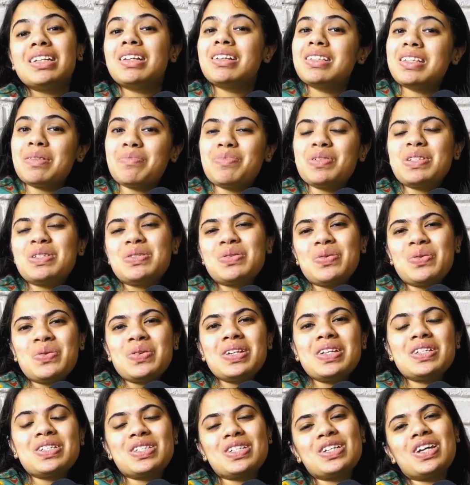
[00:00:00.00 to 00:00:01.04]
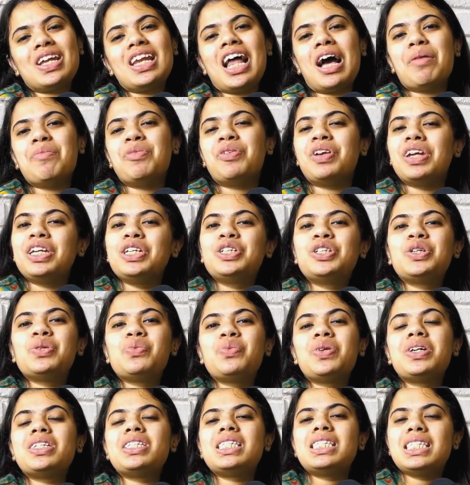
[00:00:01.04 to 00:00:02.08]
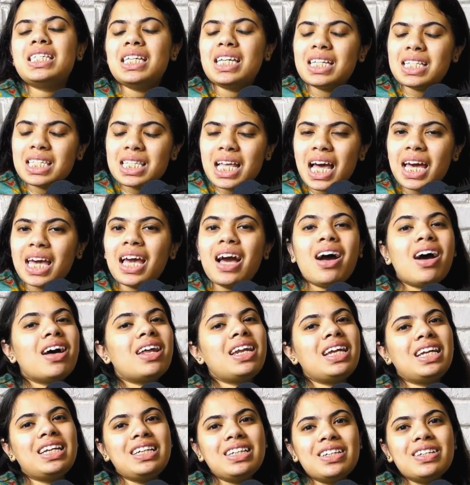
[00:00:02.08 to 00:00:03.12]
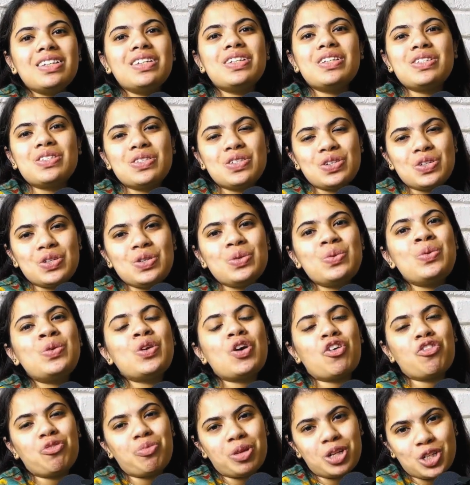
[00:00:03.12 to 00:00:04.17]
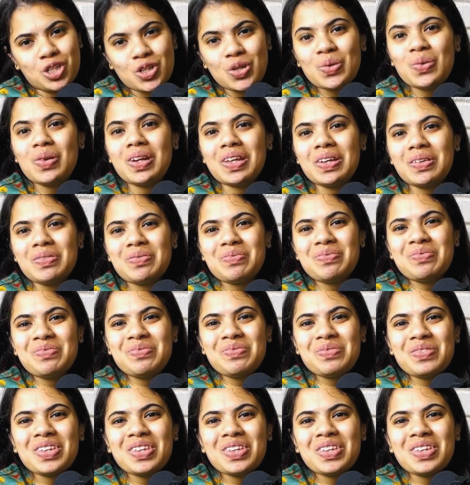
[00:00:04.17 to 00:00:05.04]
This episode is in collaboration with CSIR, Indian Institute of Petroleum.